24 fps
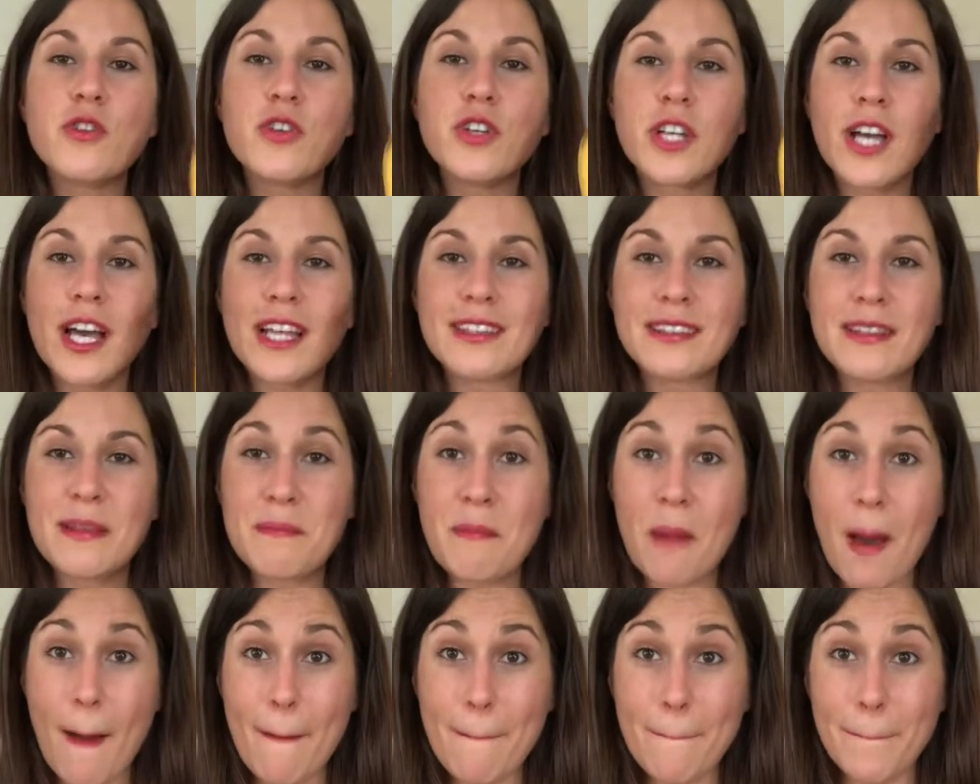cut them
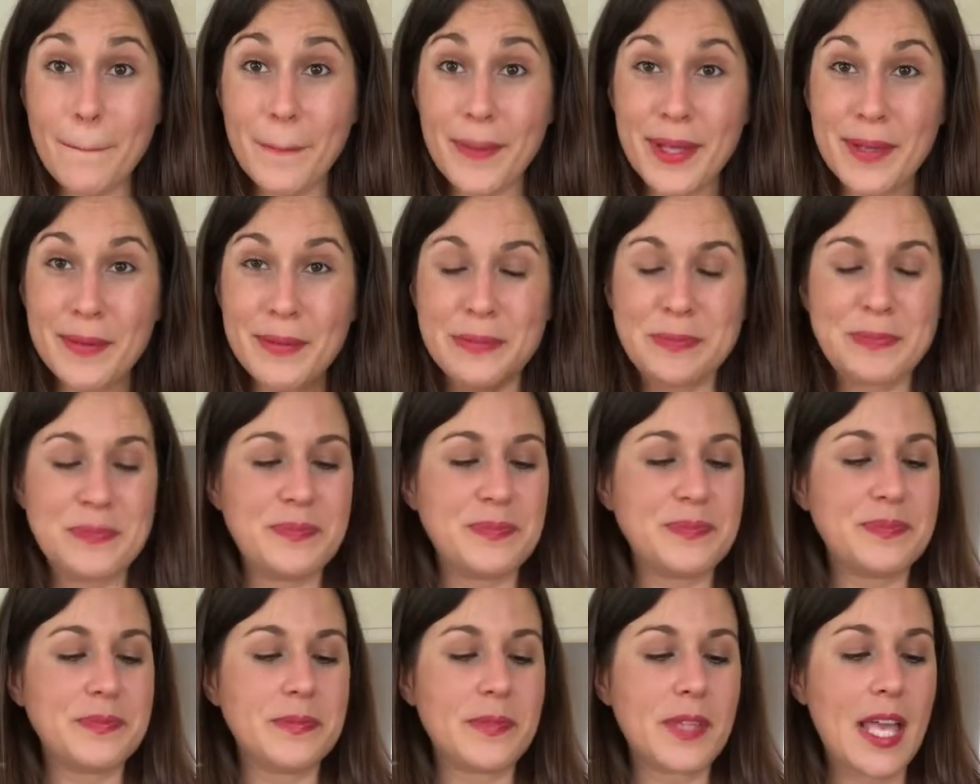up
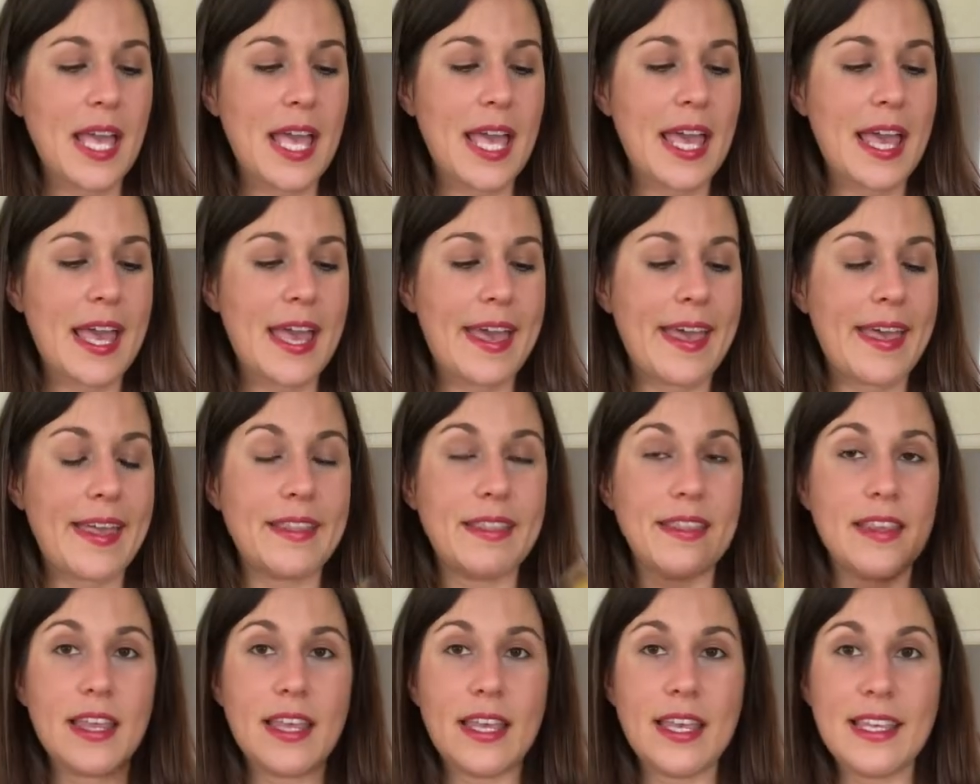
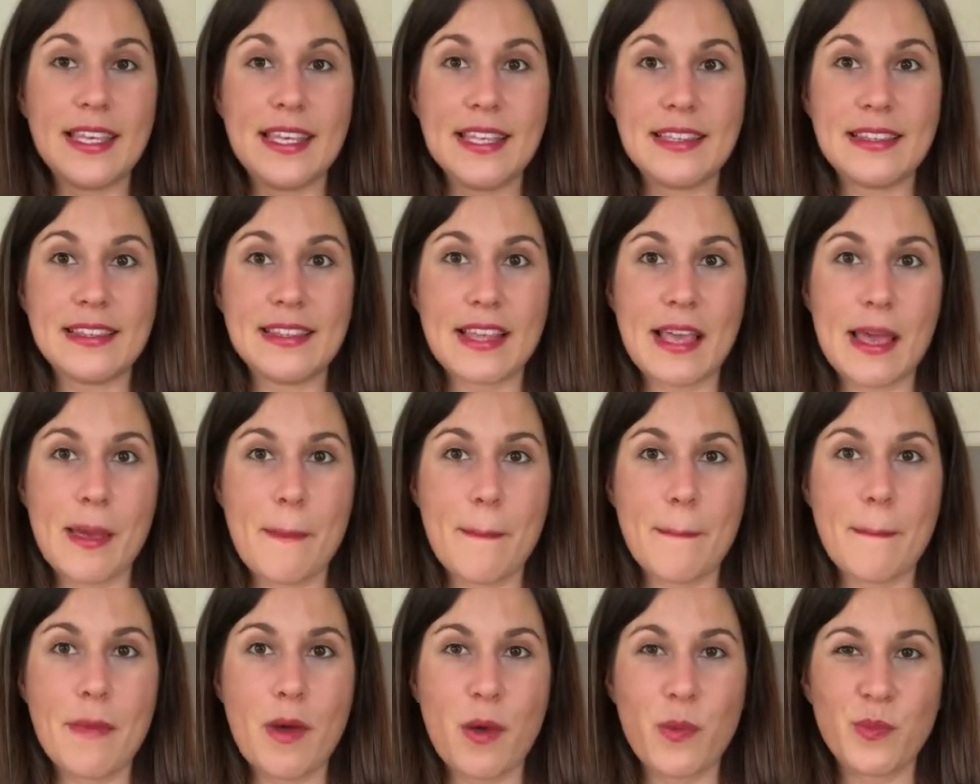and eat
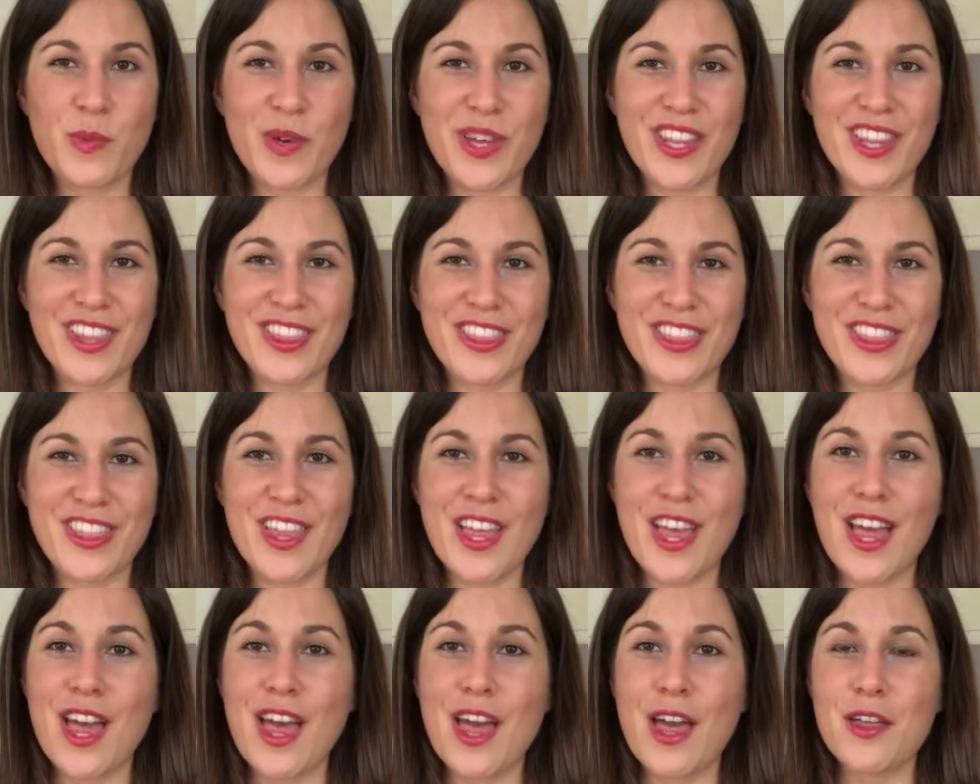them with
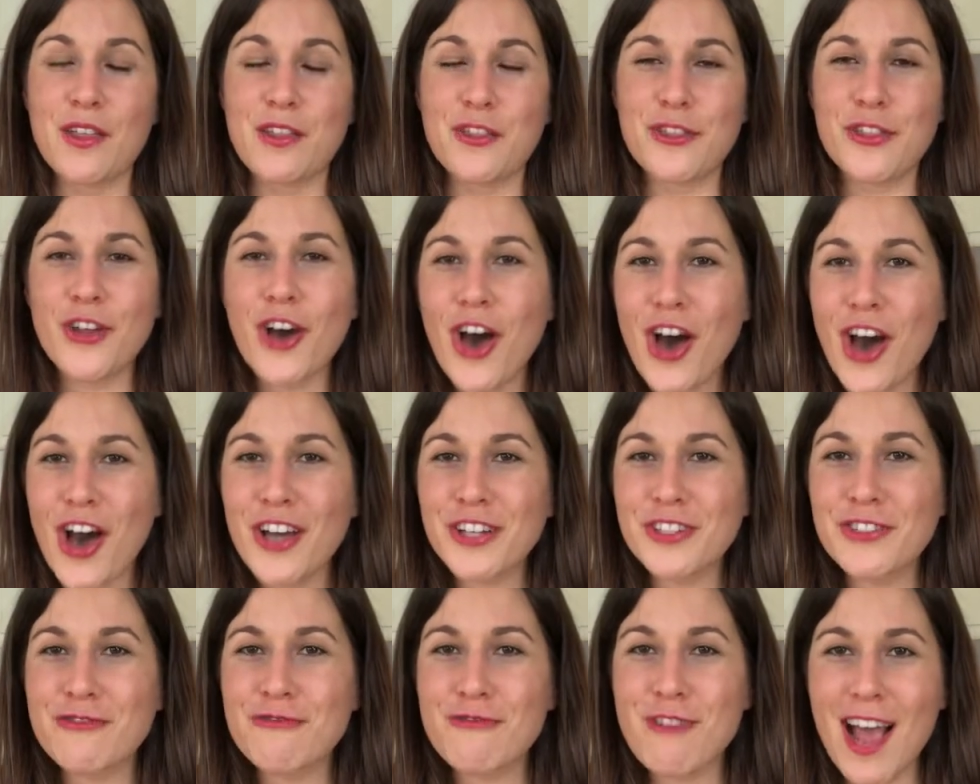
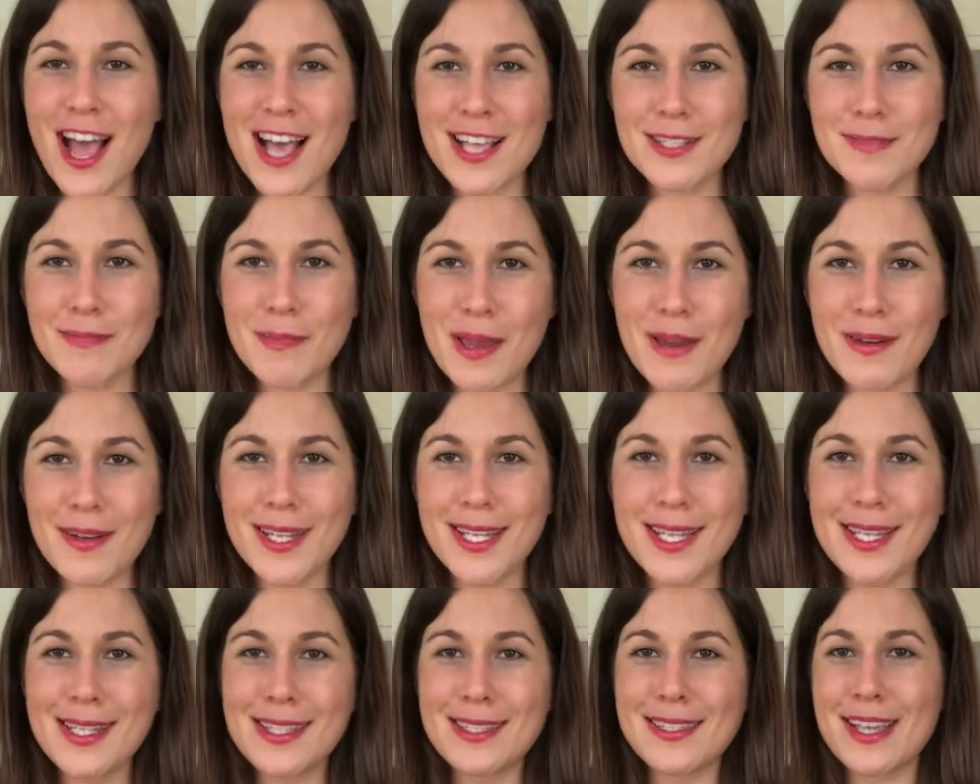thawed
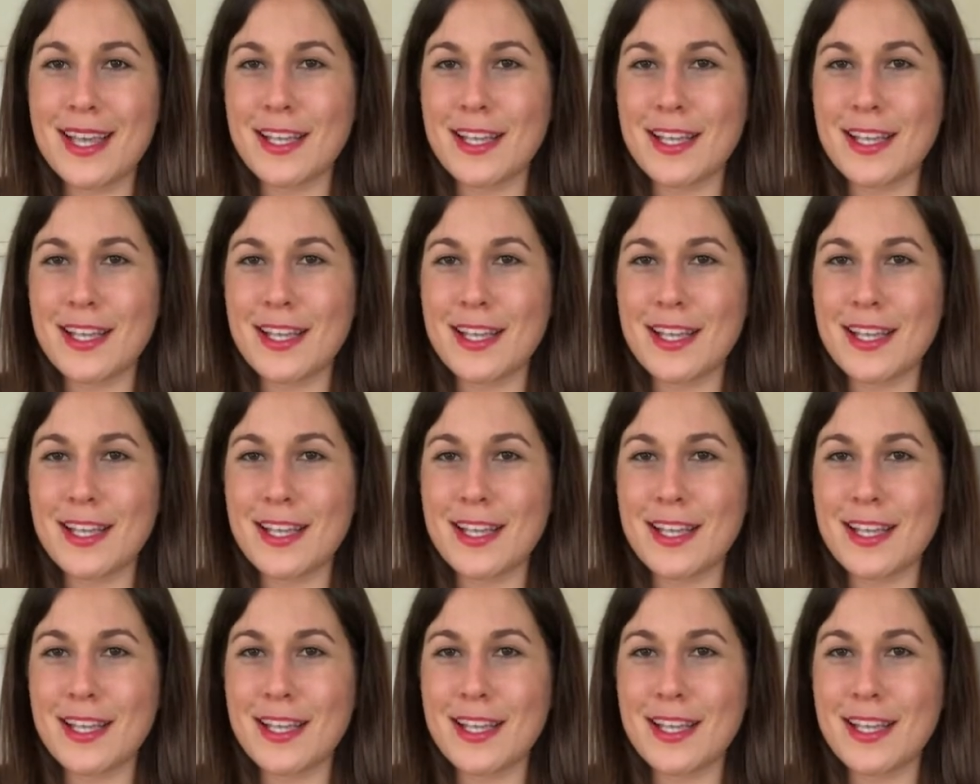raspberries.